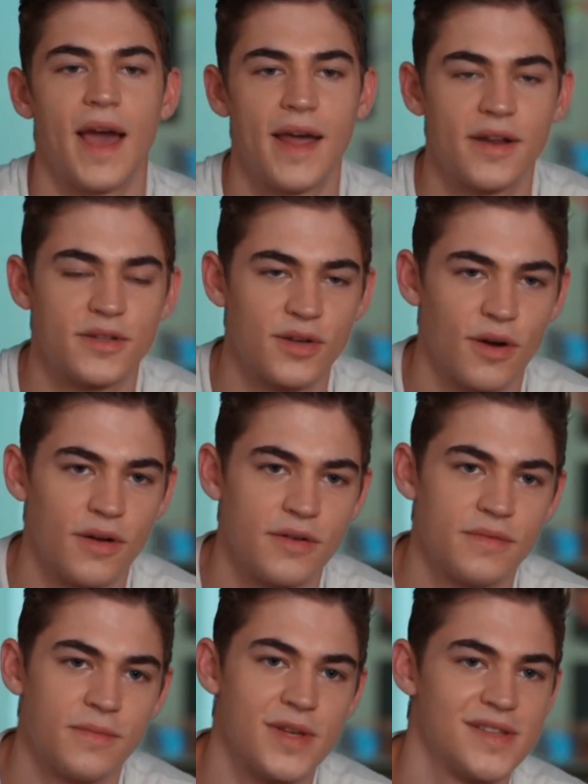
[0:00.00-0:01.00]
Anna
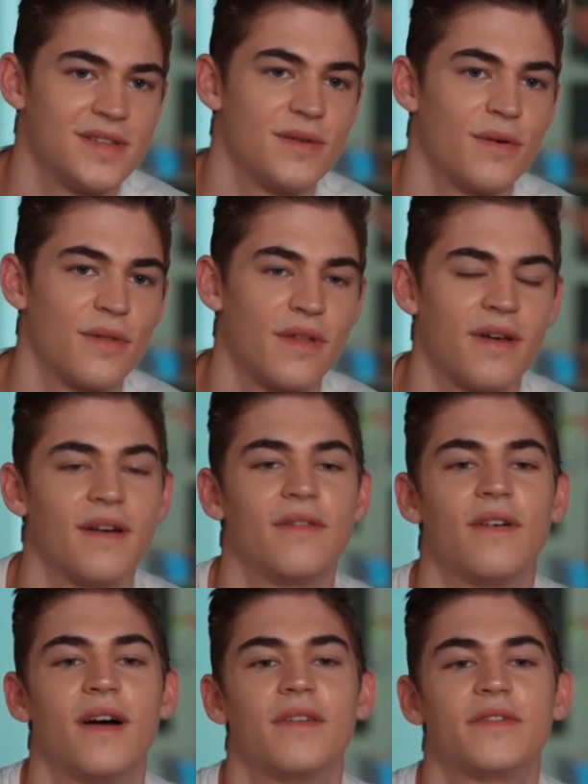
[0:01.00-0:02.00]
Todd is the author
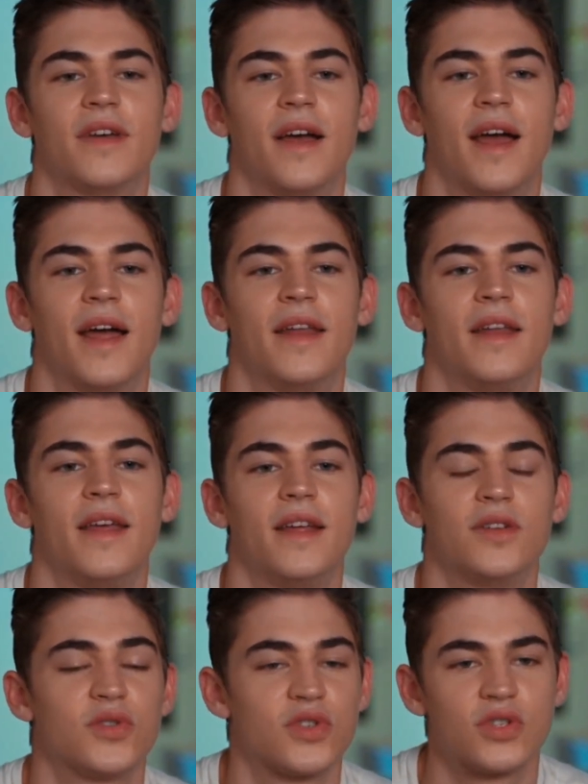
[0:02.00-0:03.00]
of After, and
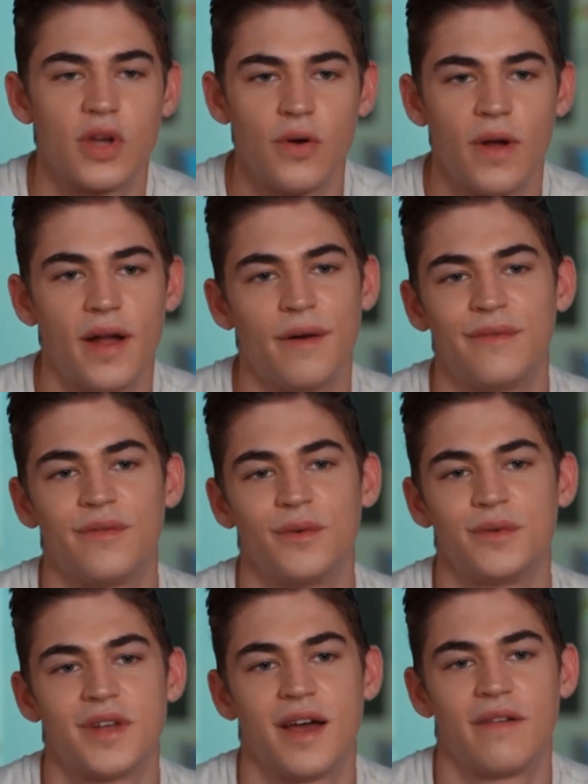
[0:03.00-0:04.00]
it's so
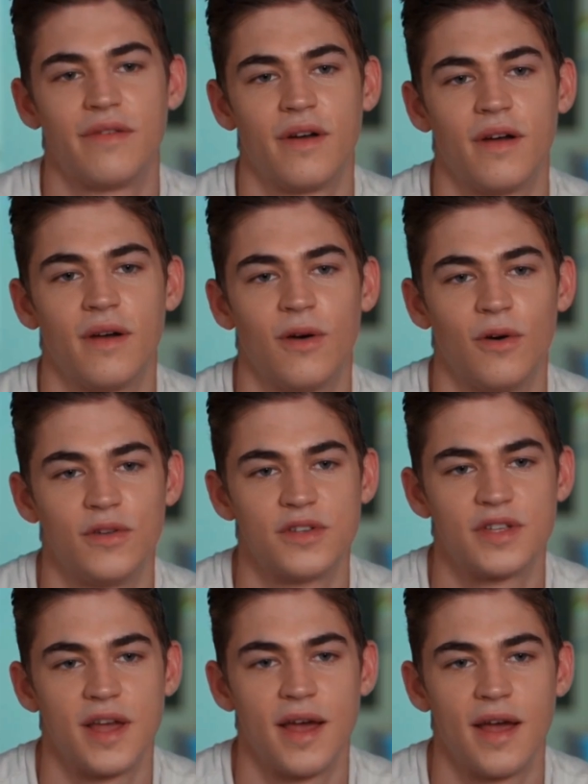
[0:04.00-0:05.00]
helpful to have her on
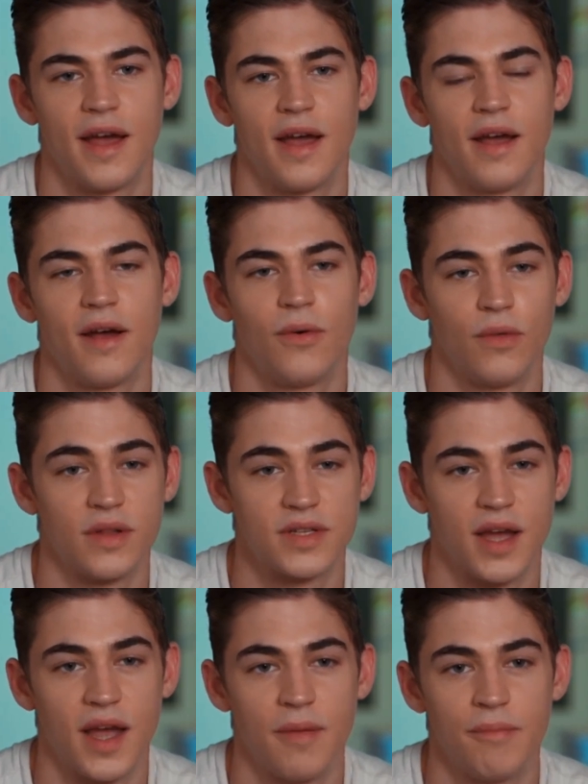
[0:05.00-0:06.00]
set all the
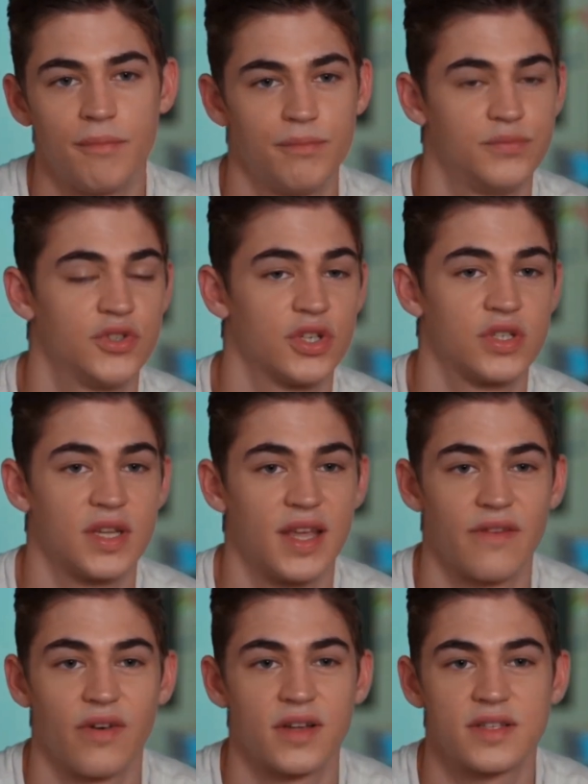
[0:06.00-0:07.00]
time, just to
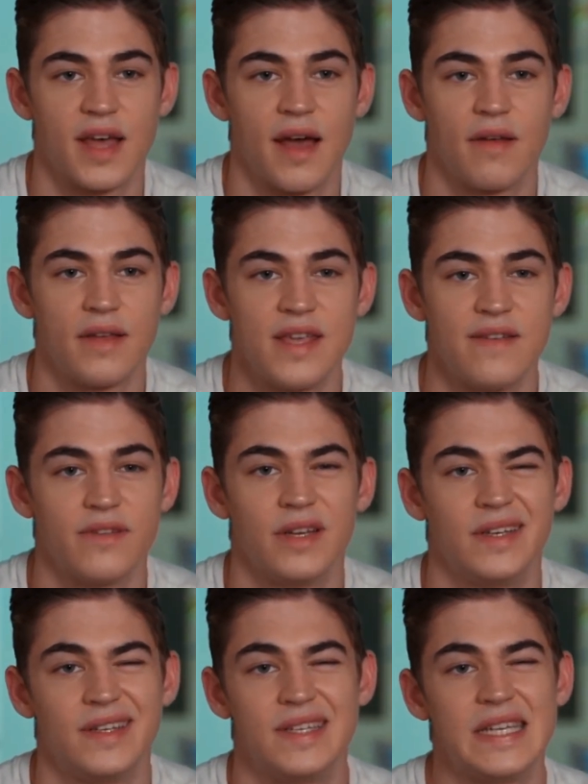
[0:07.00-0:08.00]
give us that
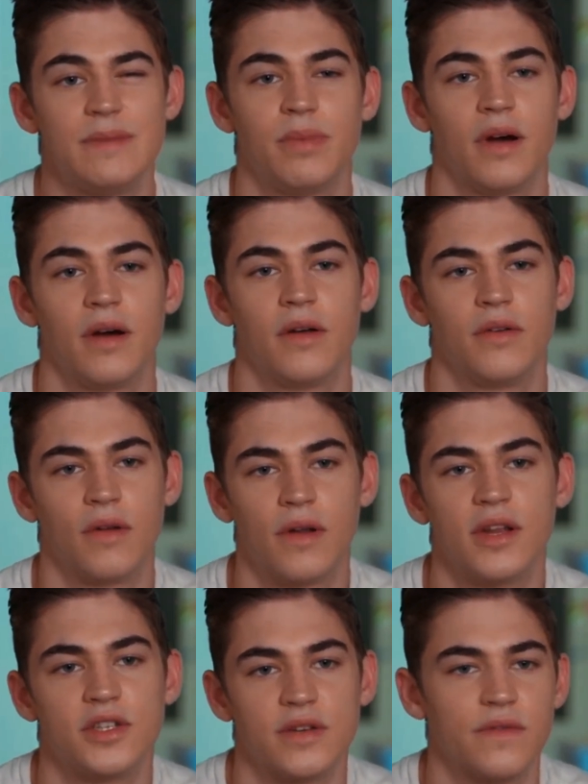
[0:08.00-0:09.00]
even deeper
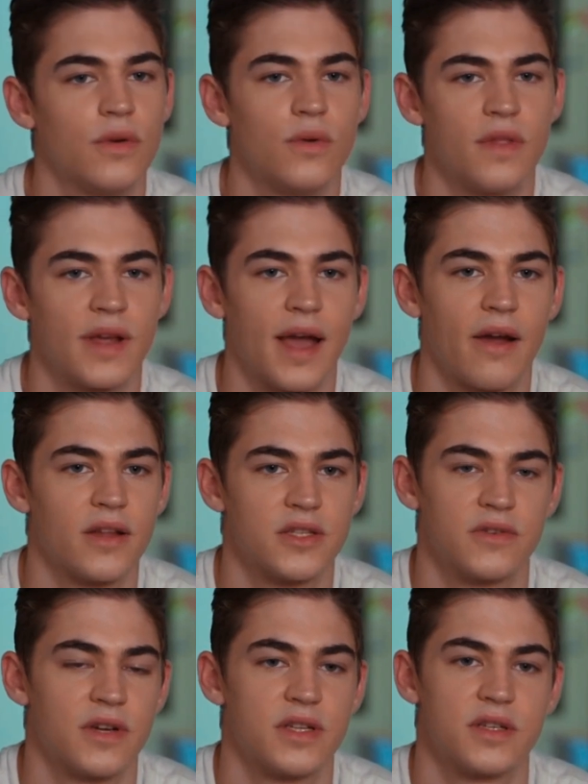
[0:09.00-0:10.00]
knowledge of who the
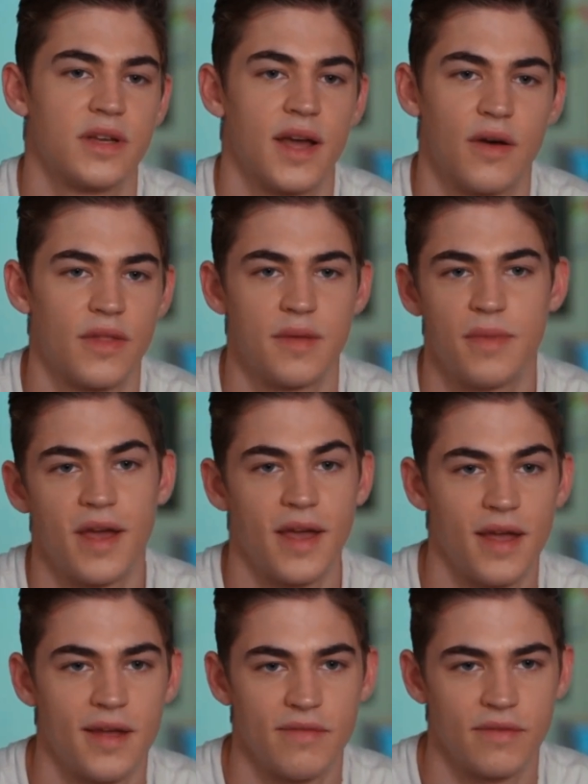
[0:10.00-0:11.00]
character is and how they
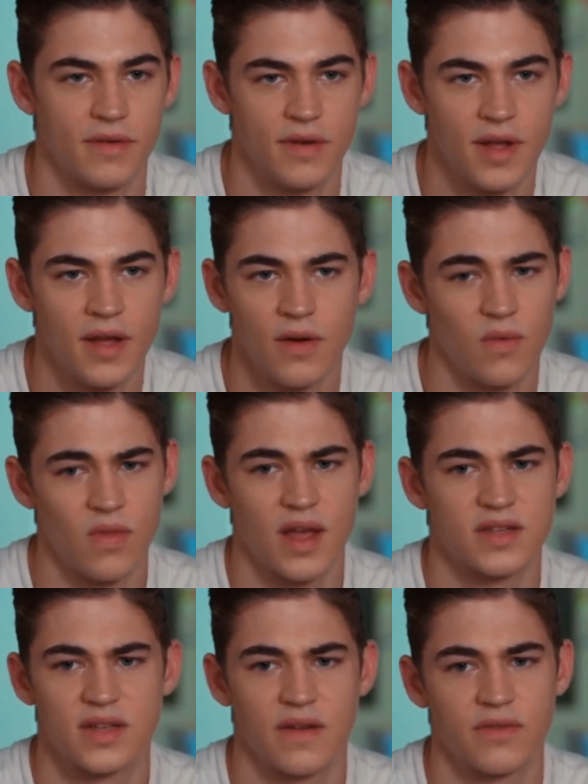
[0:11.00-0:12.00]
behave and all
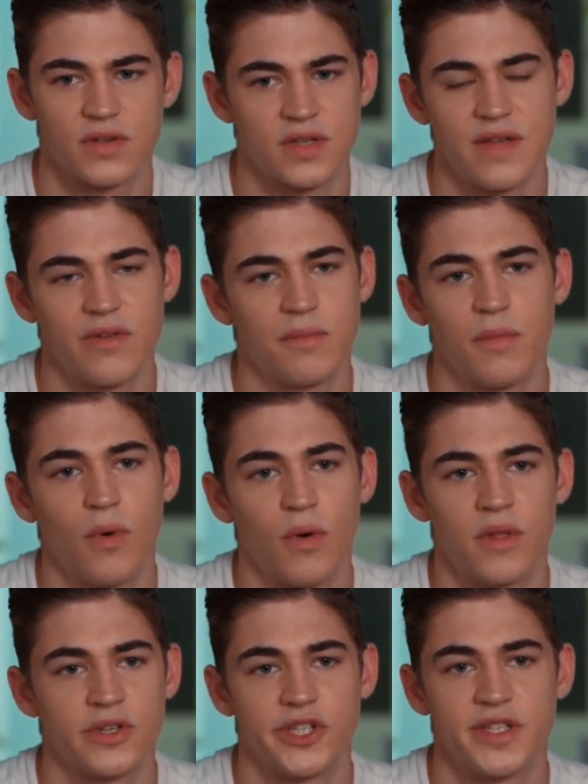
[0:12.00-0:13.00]
that stuff, because even
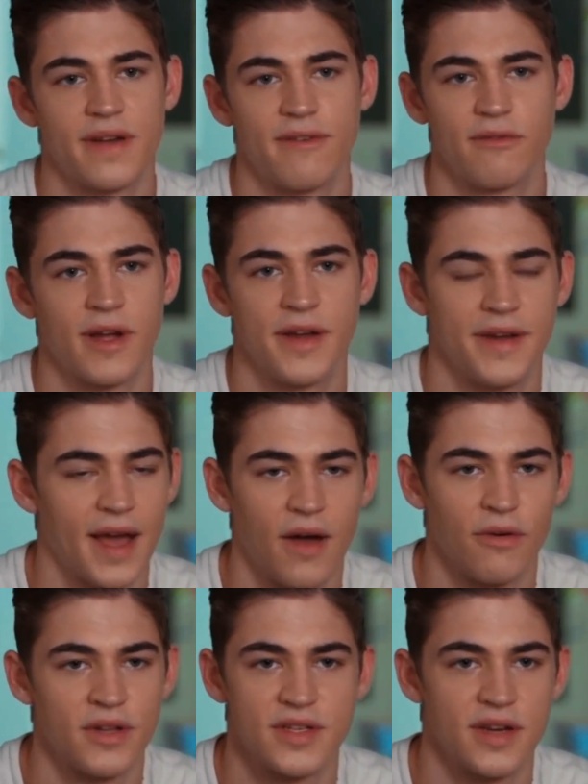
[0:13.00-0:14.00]
more than she's ever written
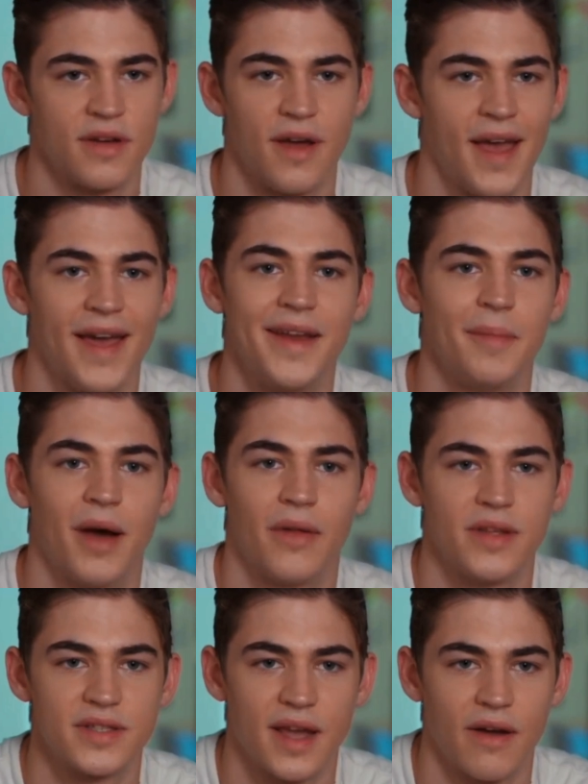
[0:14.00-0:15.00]
down is in her head
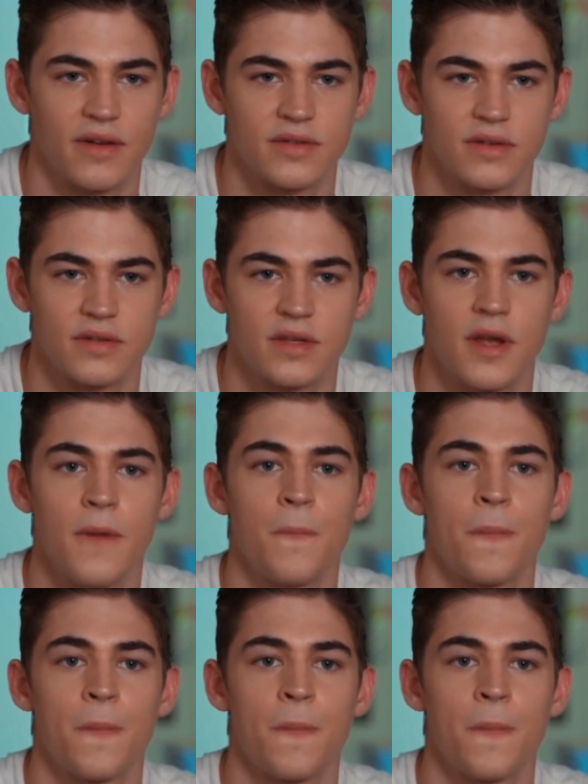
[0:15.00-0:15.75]
about these characters.